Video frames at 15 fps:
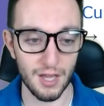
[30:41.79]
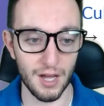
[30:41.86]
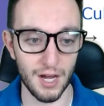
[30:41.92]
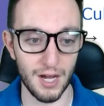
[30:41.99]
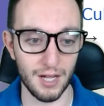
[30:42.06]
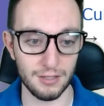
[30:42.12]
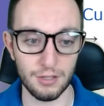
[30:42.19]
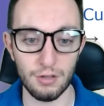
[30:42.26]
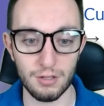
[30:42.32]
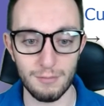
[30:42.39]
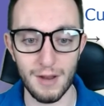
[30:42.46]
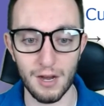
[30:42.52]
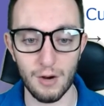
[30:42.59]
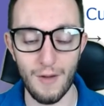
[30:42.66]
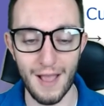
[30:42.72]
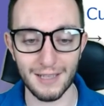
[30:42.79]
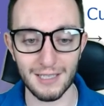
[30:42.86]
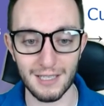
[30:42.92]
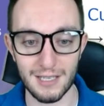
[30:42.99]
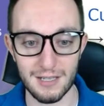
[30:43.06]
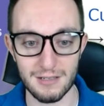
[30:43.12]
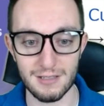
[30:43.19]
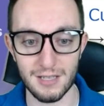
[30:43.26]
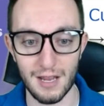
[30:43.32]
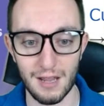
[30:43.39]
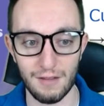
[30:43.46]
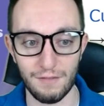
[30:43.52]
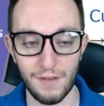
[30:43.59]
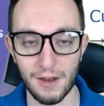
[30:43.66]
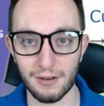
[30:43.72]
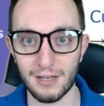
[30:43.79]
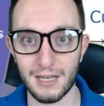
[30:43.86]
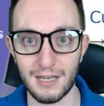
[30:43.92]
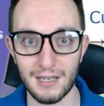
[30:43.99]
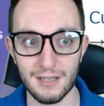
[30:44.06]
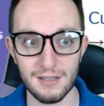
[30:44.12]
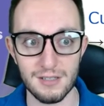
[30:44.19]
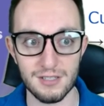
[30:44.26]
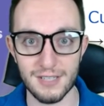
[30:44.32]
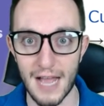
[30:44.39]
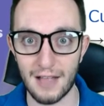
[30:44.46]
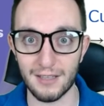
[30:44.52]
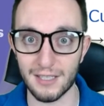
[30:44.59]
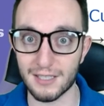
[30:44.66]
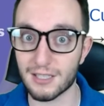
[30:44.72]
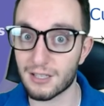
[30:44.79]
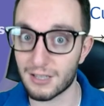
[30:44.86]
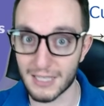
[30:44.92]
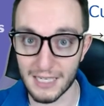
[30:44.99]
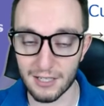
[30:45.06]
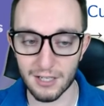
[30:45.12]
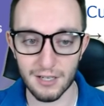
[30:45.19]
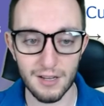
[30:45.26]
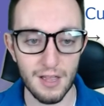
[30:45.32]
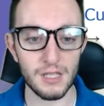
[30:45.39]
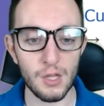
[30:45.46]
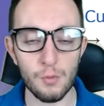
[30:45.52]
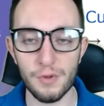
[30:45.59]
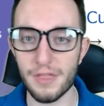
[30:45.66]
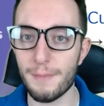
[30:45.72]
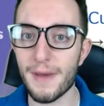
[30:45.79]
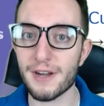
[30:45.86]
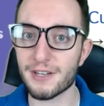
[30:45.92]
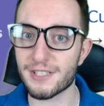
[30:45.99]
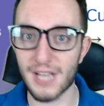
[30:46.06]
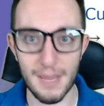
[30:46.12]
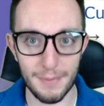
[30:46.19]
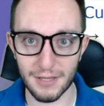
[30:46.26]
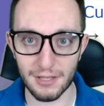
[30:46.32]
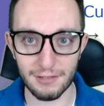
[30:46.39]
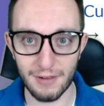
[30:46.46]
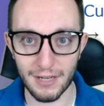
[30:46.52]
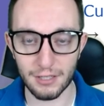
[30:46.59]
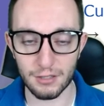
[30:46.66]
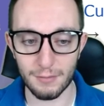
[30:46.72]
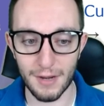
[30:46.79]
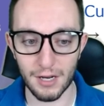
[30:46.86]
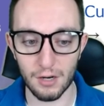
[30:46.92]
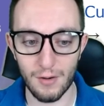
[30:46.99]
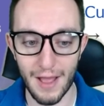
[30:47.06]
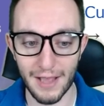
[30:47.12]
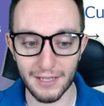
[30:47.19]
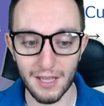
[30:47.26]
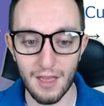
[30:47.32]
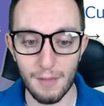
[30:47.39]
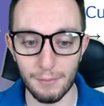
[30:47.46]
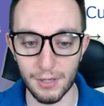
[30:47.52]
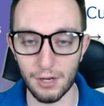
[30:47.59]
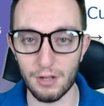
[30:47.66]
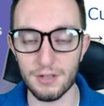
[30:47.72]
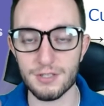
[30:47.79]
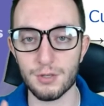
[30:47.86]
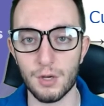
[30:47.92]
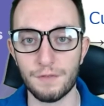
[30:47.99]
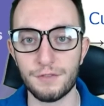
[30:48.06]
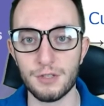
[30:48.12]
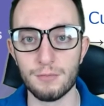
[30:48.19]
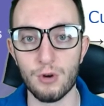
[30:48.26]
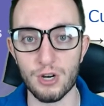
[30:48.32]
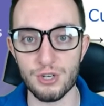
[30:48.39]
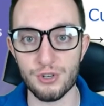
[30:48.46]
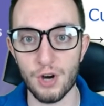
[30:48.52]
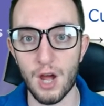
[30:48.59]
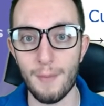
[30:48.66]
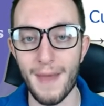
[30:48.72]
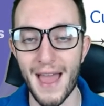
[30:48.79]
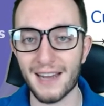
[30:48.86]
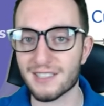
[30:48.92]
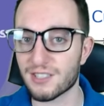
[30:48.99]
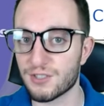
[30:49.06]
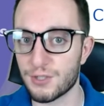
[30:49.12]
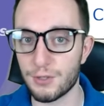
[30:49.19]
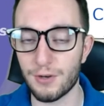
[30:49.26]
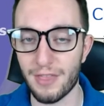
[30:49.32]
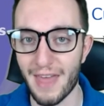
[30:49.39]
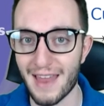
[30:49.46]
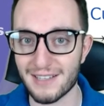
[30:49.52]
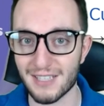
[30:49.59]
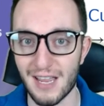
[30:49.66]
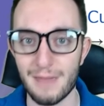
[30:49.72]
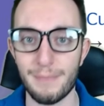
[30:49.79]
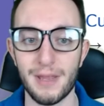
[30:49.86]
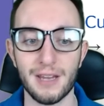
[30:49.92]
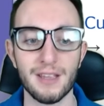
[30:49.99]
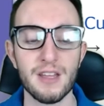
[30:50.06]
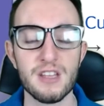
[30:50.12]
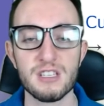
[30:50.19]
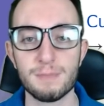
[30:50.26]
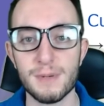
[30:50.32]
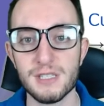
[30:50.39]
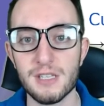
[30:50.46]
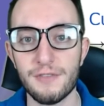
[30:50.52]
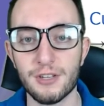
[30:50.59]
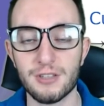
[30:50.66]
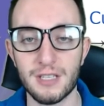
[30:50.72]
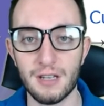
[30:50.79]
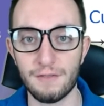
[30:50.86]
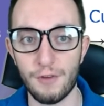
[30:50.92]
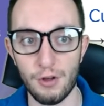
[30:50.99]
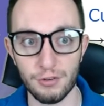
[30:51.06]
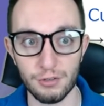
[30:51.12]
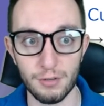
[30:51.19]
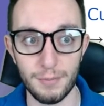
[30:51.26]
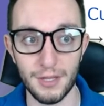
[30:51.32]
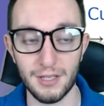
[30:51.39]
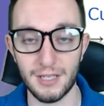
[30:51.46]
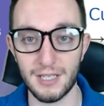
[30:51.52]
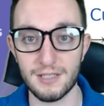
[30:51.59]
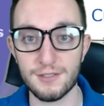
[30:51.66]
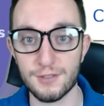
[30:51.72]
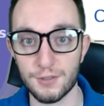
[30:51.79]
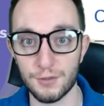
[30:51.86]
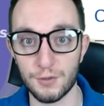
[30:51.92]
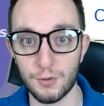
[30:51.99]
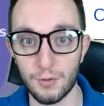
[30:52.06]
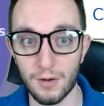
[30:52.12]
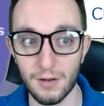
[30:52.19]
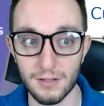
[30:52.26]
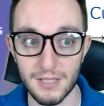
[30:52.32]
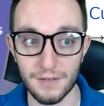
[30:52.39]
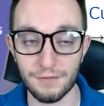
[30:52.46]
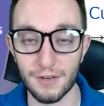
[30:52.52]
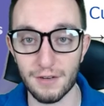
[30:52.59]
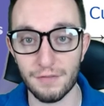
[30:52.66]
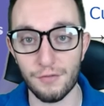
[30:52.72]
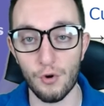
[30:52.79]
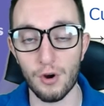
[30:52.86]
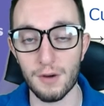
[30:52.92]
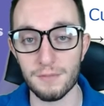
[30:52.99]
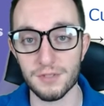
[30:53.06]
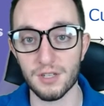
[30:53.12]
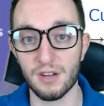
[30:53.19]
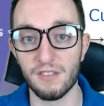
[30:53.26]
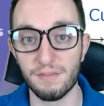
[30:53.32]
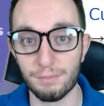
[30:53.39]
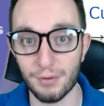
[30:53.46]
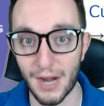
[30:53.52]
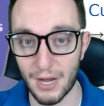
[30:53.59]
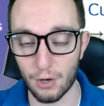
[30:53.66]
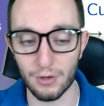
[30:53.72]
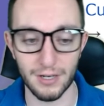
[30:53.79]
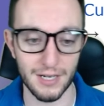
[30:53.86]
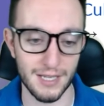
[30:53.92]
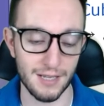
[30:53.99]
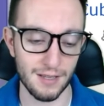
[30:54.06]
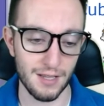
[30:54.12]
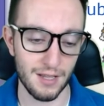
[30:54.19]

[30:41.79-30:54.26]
Alolan Marowak is a very solid cleaner with a better typing than regular Marowak, but also a few more drawbacks due to that typing, specifically a vulnerability to different forms of priority.